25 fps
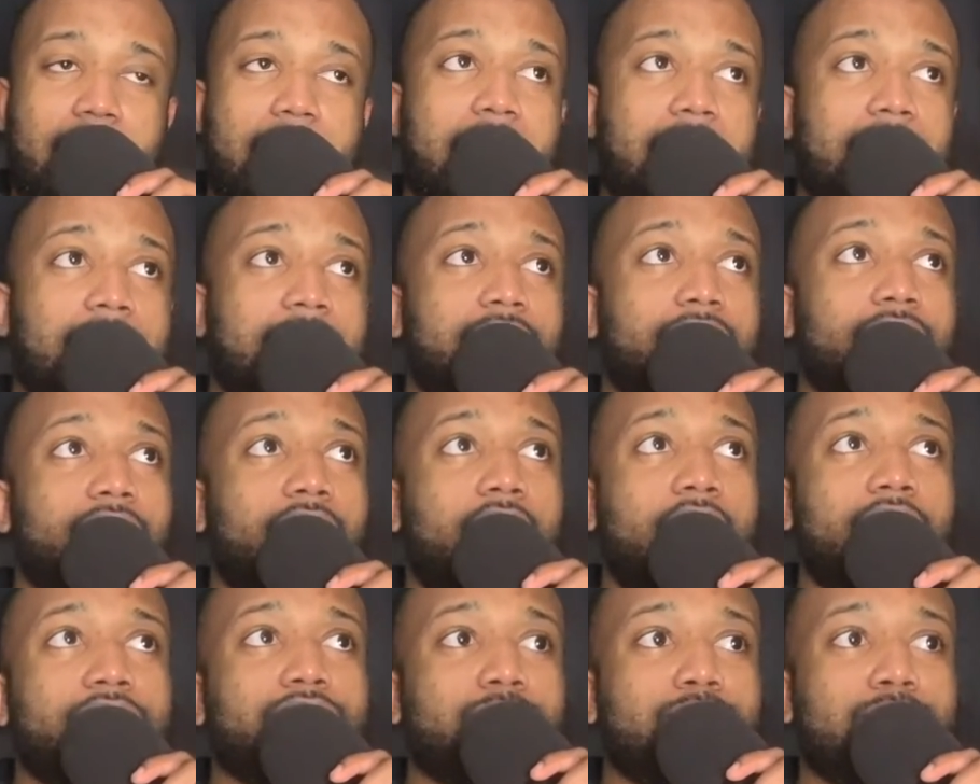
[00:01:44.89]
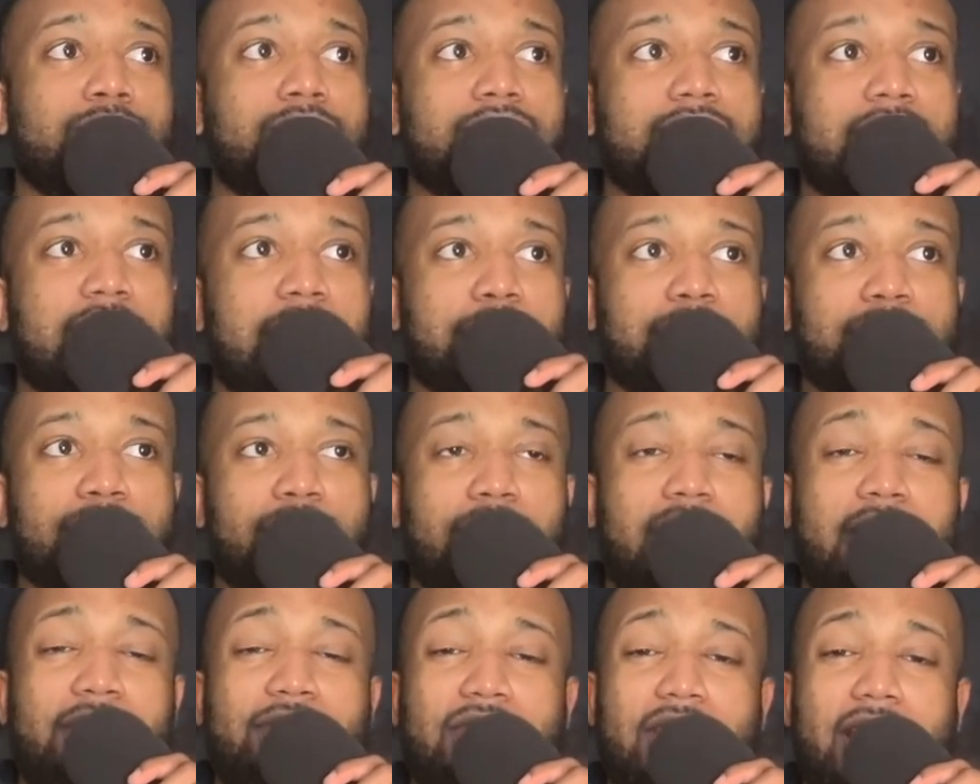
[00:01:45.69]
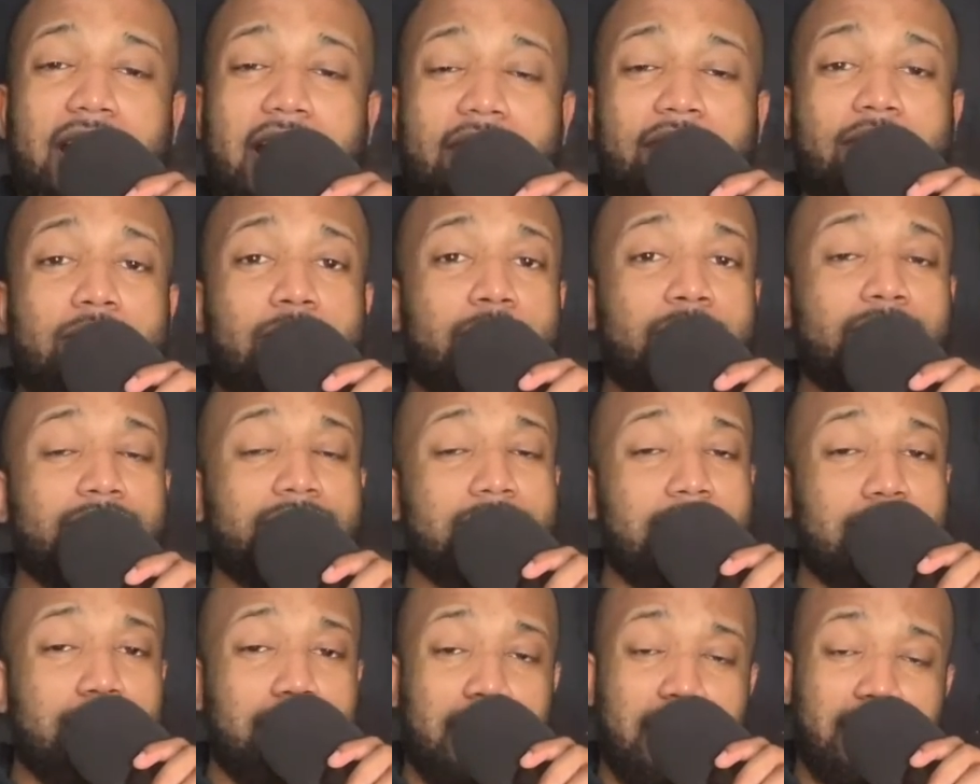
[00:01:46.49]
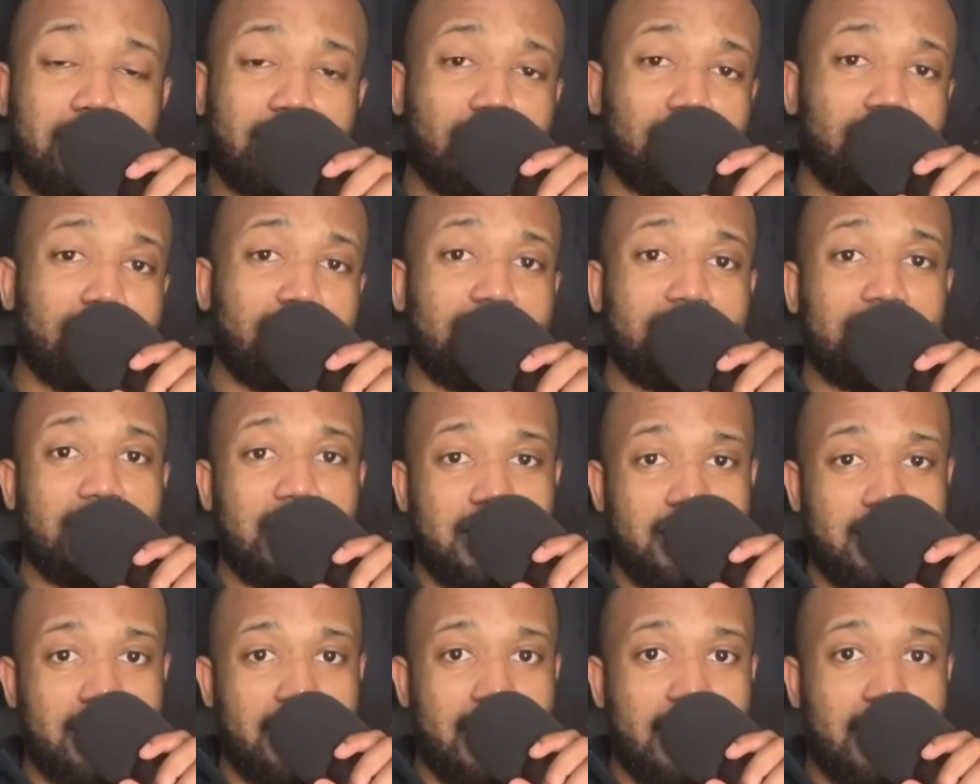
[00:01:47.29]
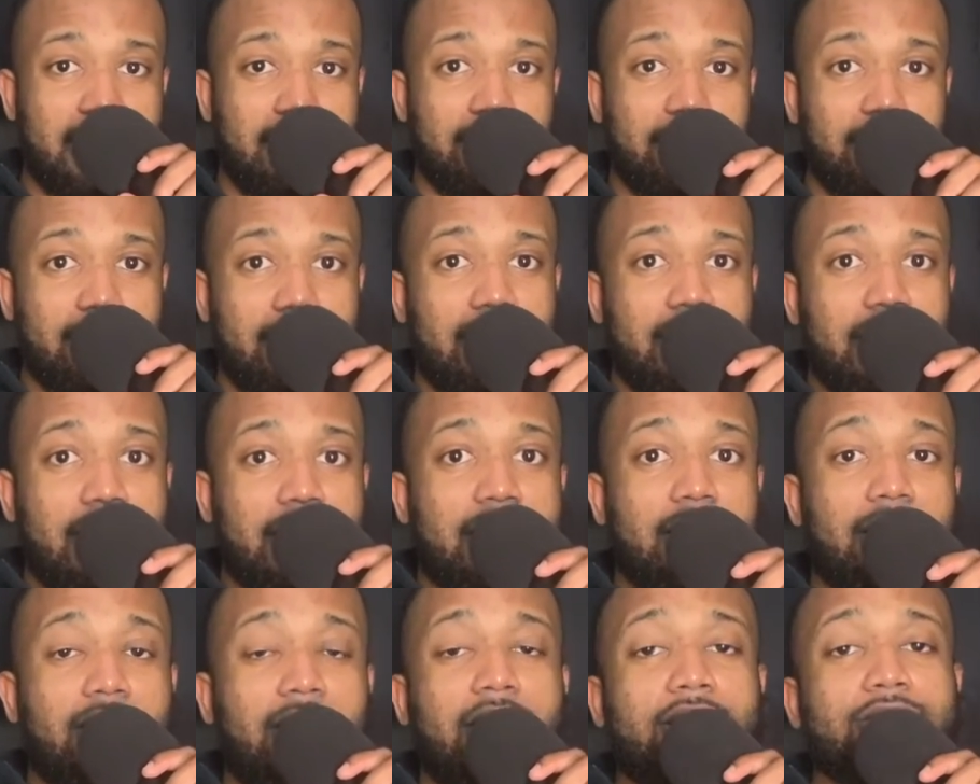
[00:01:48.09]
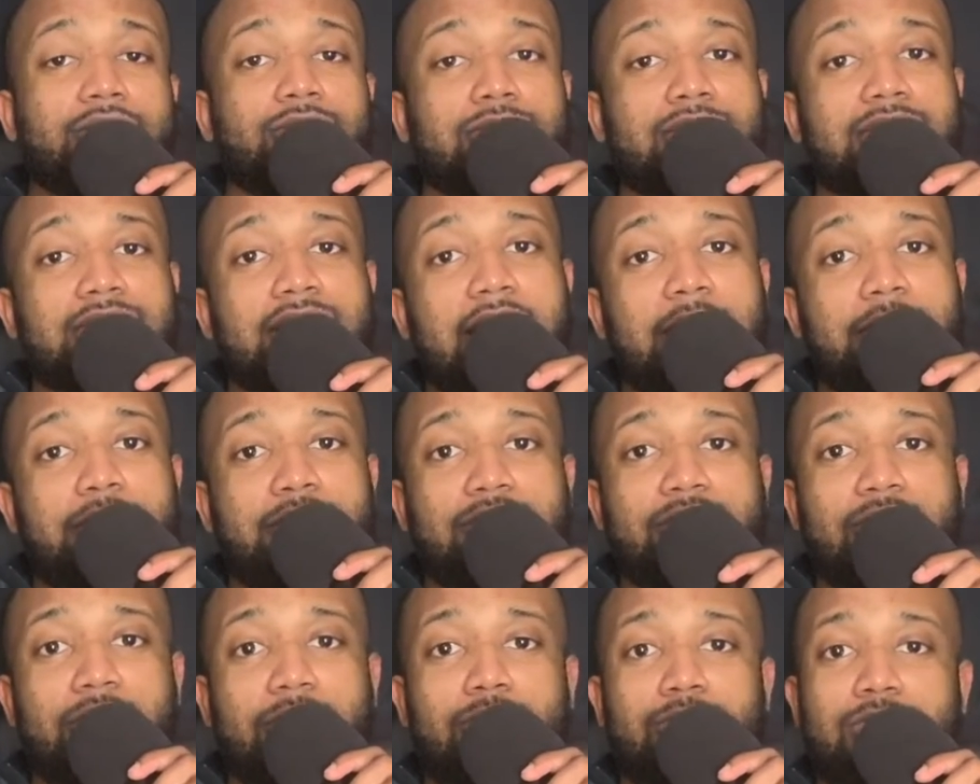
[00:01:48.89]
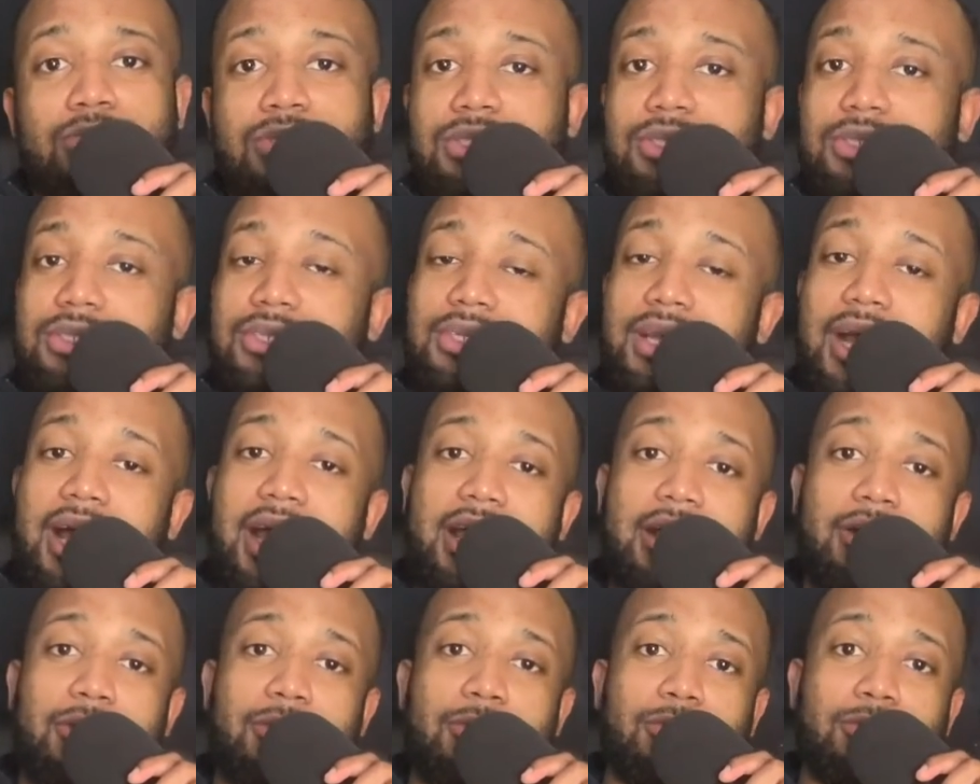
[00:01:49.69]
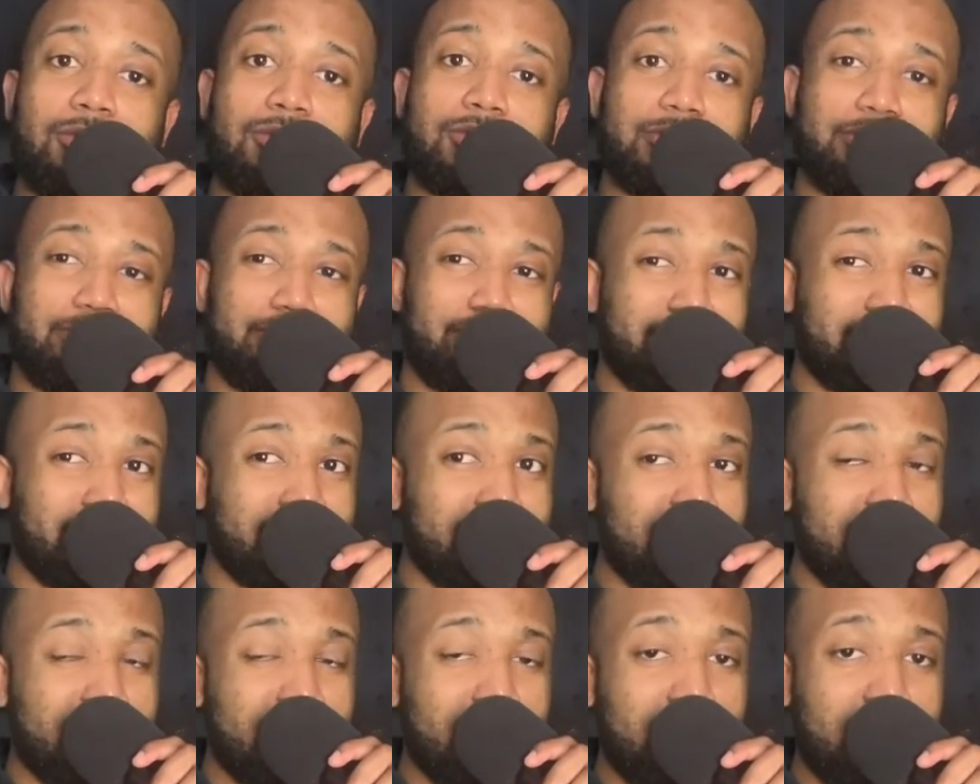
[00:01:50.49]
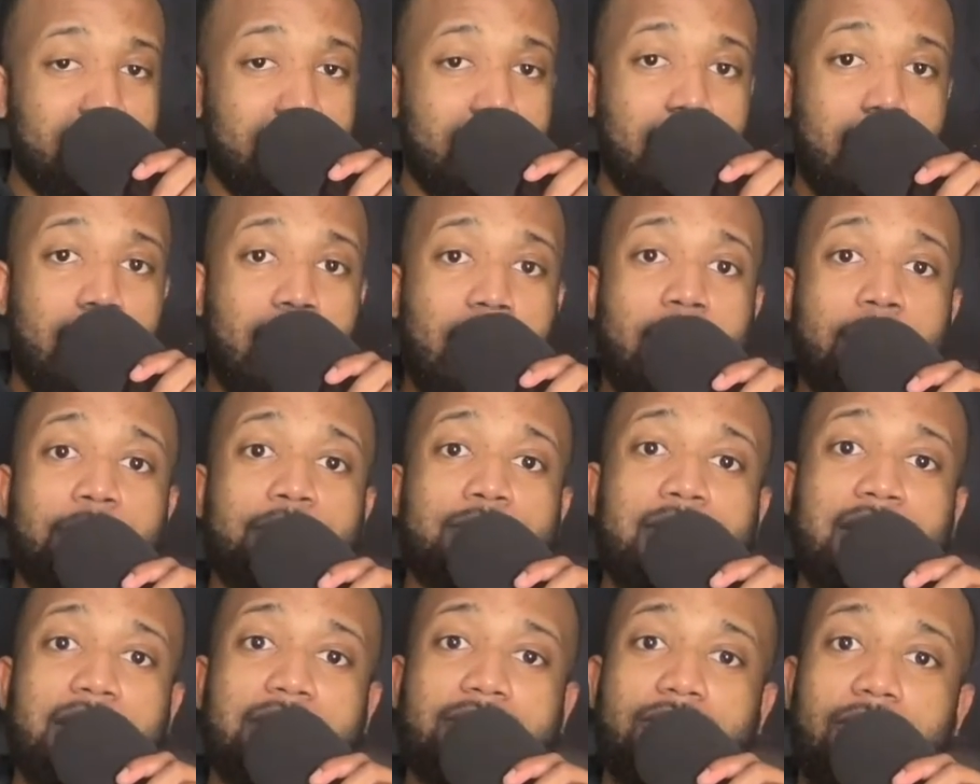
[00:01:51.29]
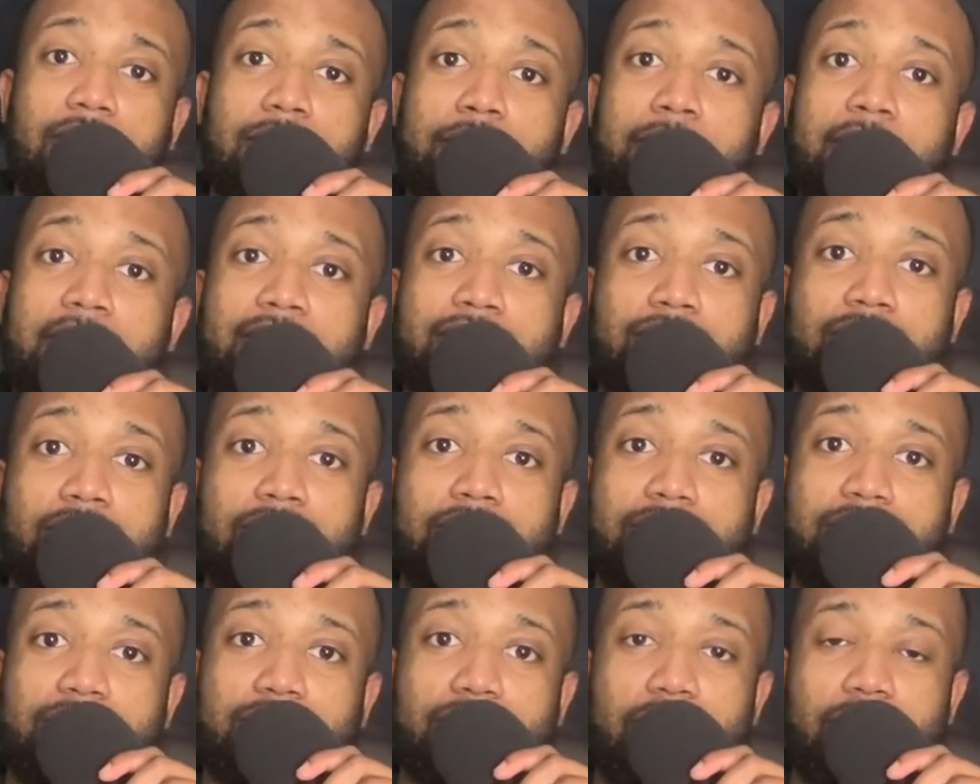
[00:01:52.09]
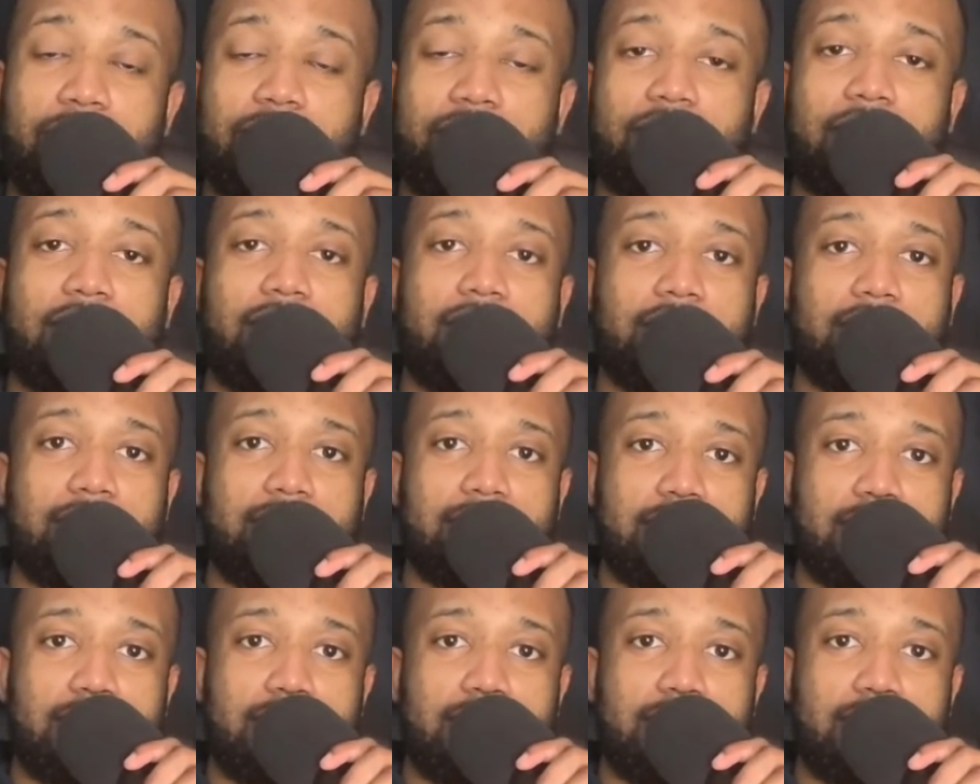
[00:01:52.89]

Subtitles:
And last week's episode, if you haven't watched it, make sure you check it out. Last week's episode was titled Updates on My Journey So Far.